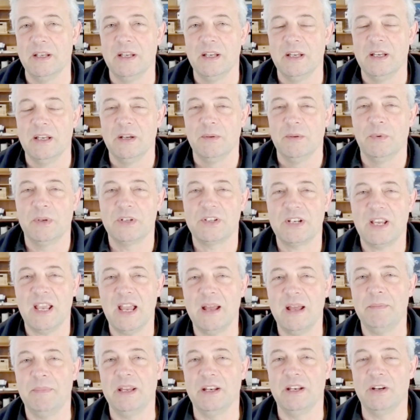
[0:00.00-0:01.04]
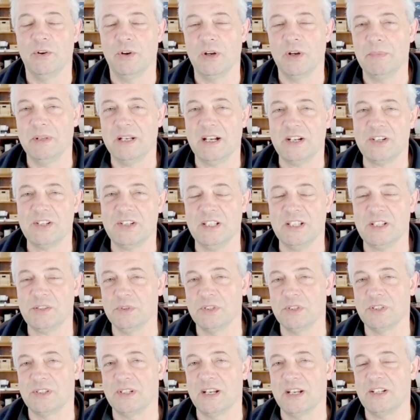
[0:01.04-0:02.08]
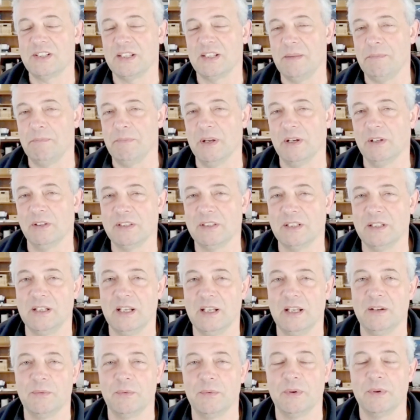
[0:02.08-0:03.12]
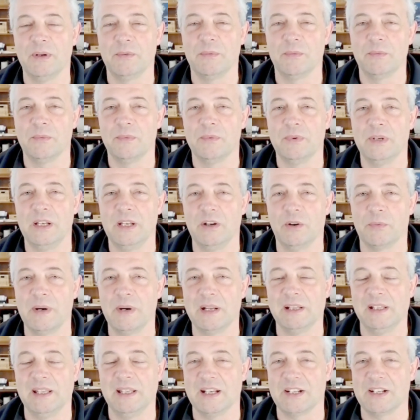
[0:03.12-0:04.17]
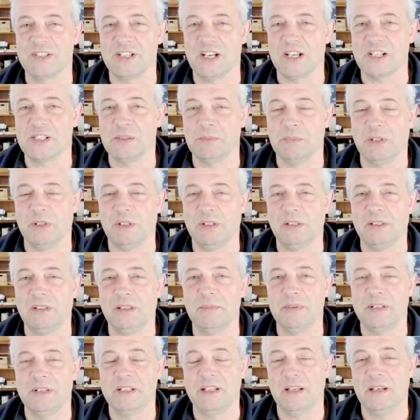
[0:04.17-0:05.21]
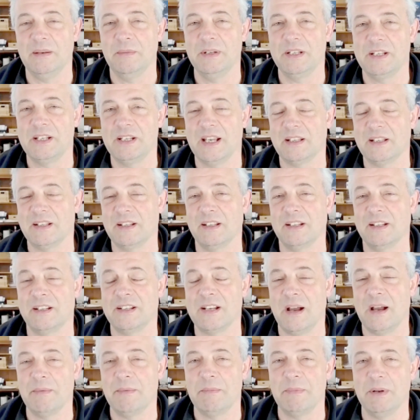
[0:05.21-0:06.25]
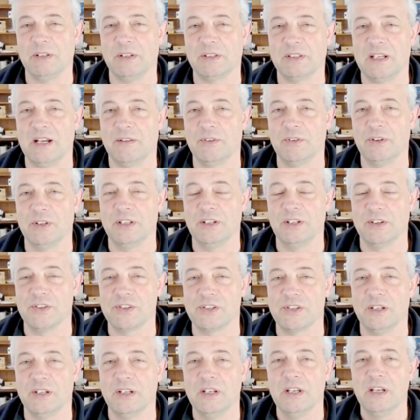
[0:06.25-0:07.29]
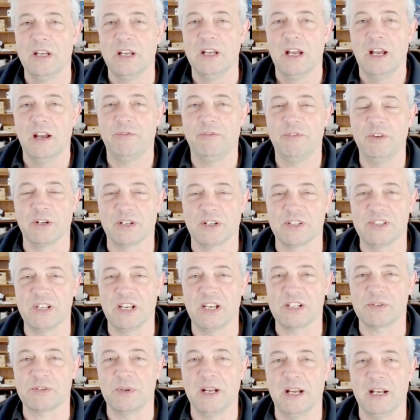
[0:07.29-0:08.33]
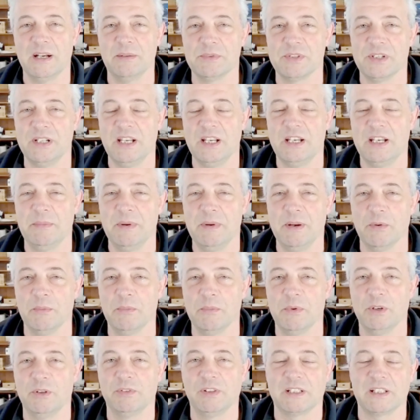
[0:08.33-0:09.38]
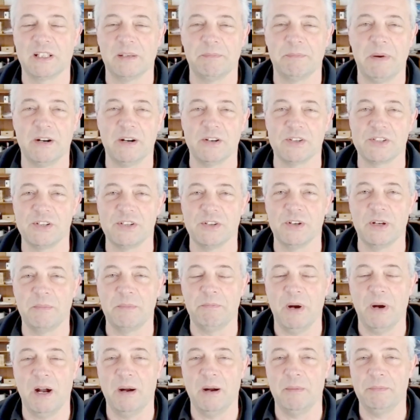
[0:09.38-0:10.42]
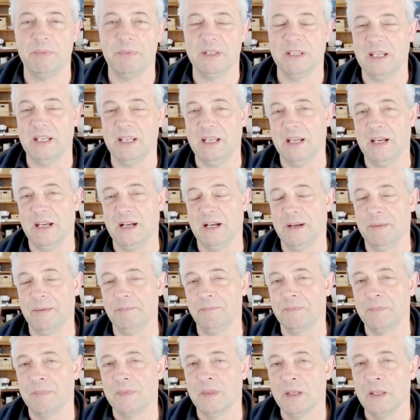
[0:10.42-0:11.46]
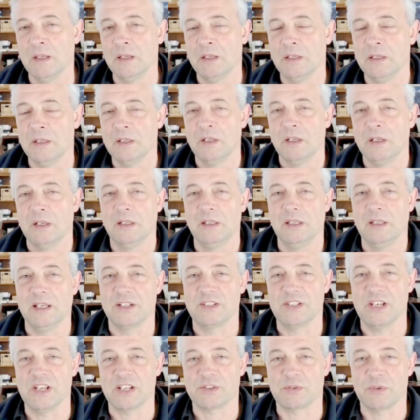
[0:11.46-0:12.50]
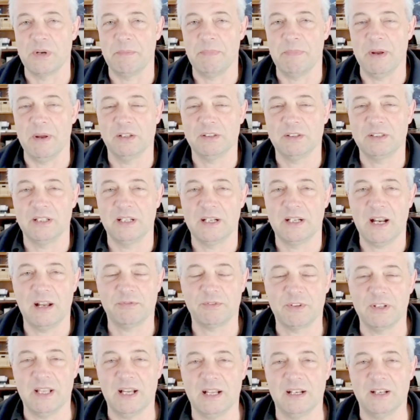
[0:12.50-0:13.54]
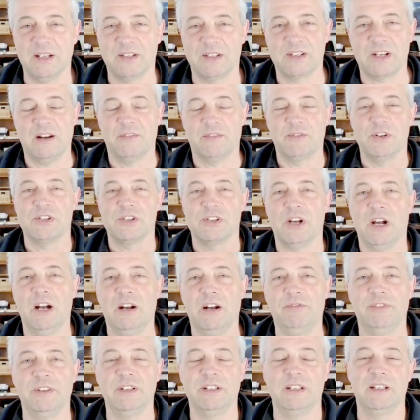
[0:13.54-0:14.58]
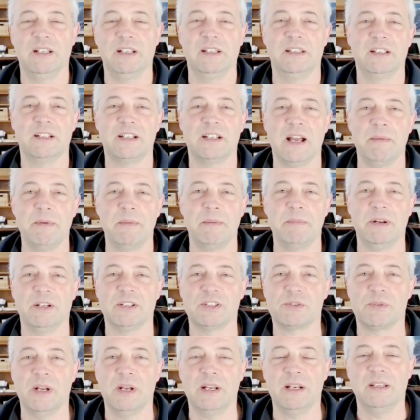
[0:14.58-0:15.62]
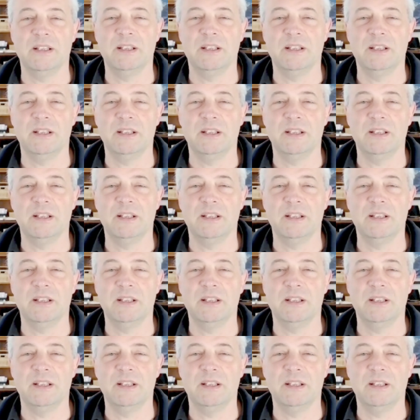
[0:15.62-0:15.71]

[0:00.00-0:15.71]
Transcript: which can be annoying, but actually this one's nicely built and readily accessible. I mean to get to the timing belt cover, there's a few accessory items that need to be removed, like the power steering pump and the accessory belt, and then after that it covers off, and the timing belt's right in there